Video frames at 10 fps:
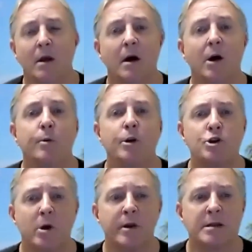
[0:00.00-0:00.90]
I hope you
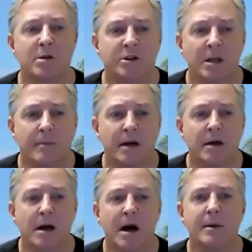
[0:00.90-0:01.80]
enjoyed this little tidbit
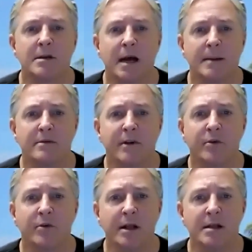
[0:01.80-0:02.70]
on common types of
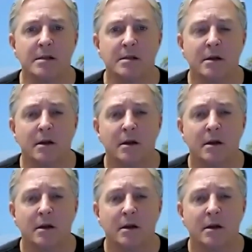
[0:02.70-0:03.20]
arthritis.